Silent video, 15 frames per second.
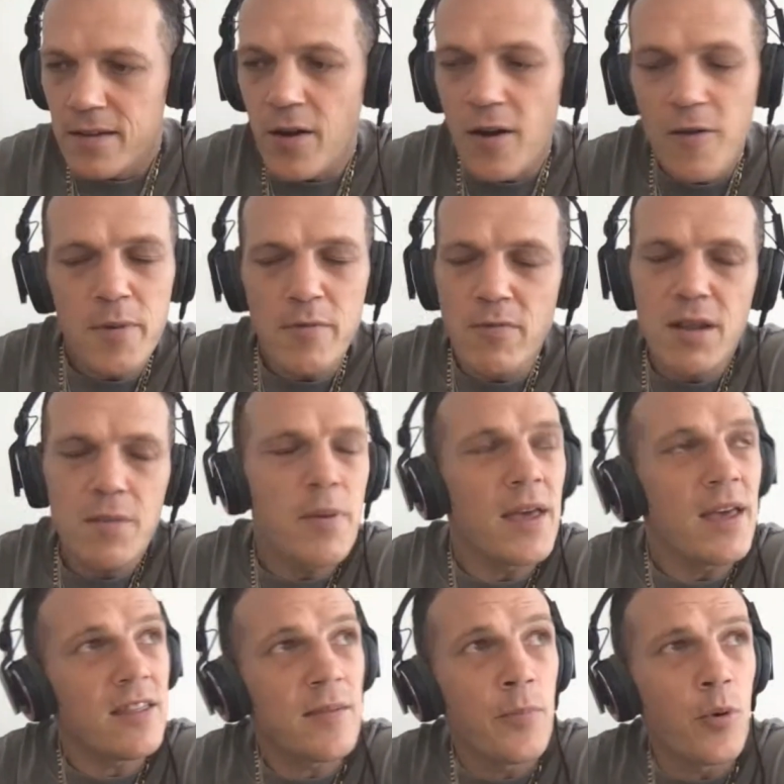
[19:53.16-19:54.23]
You know, I've been running
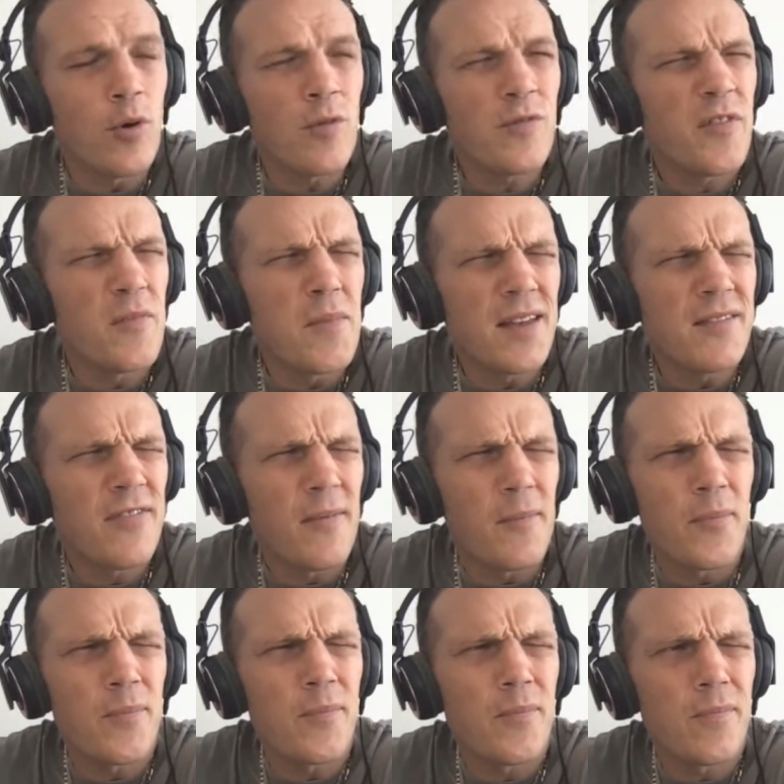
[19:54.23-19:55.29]
peer support for men
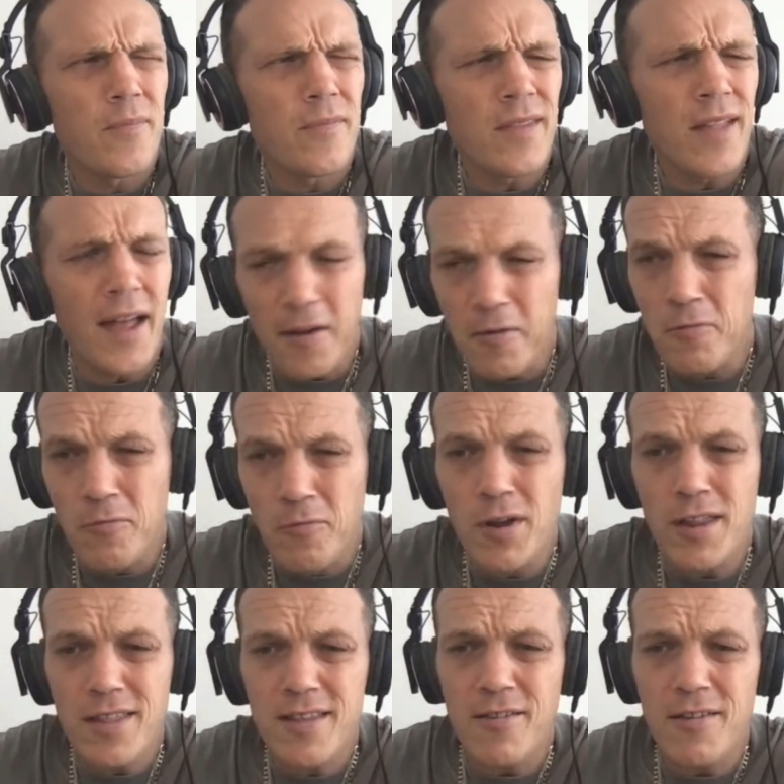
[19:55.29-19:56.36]
from like
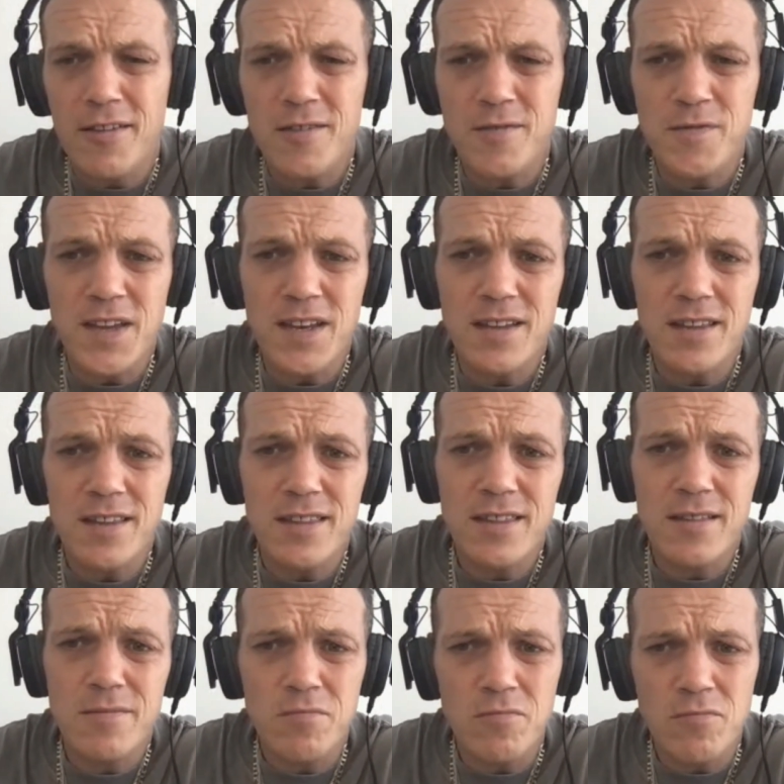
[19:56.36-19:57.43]
really serious
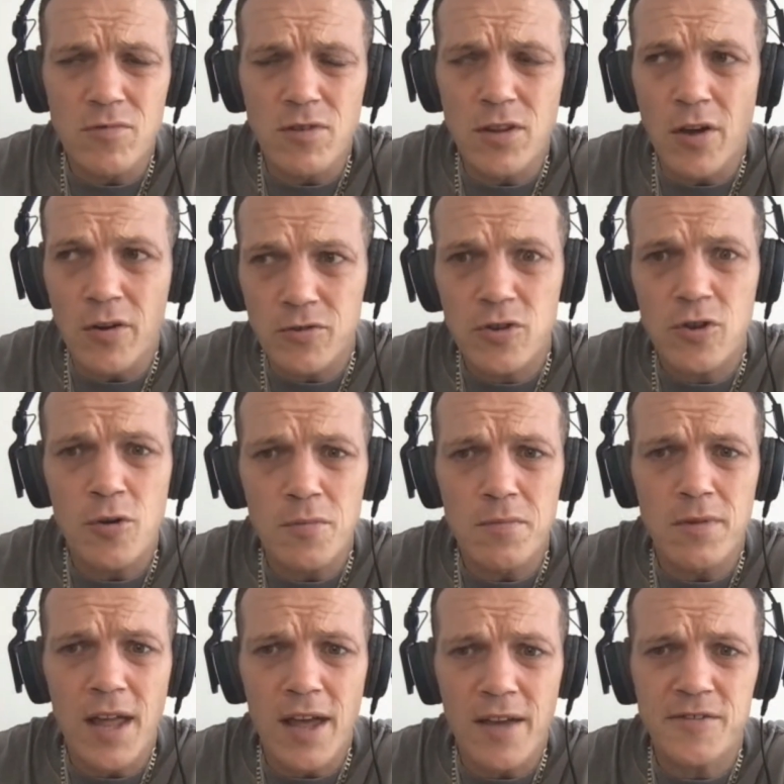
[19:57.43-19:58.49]
offenders, long
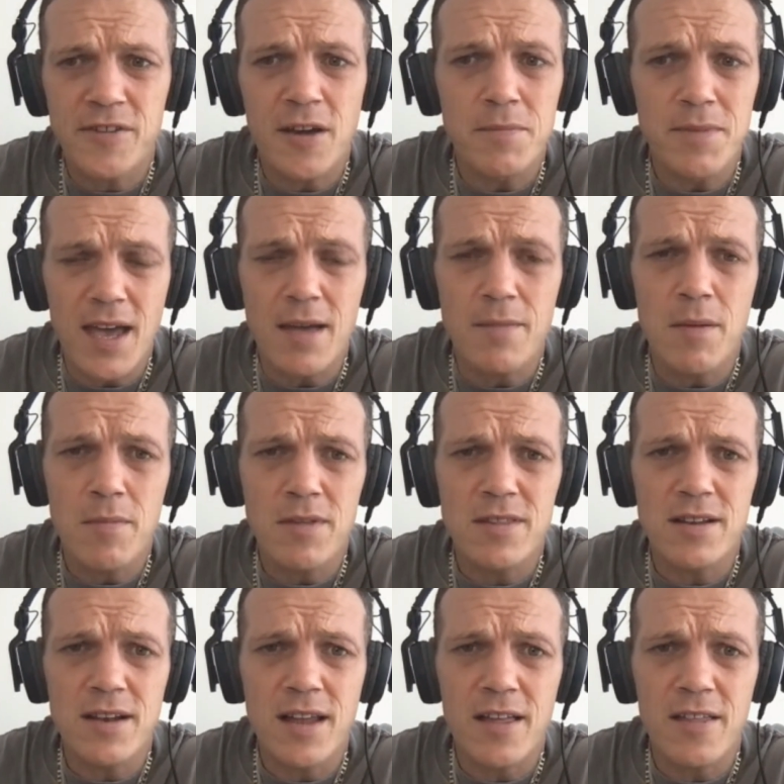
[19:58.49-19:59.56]
term, lifetime gang members
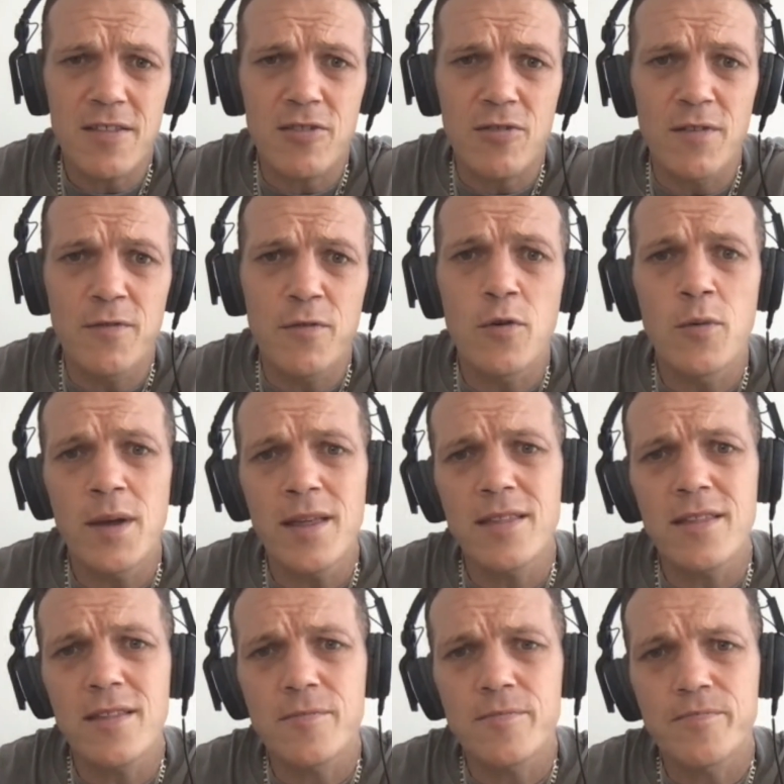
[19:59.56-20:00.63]
the last three, four
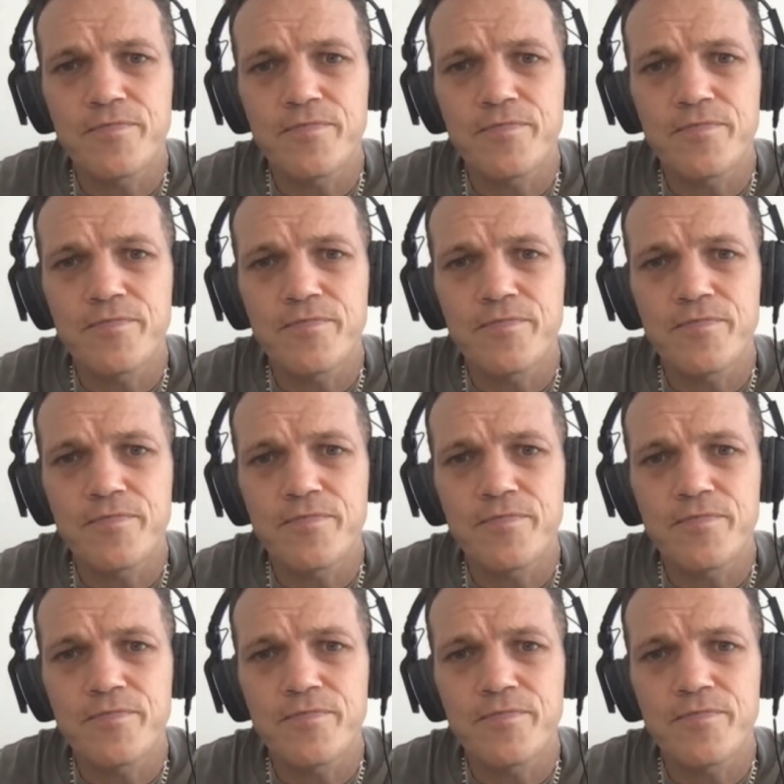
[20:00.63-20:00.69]
weeks.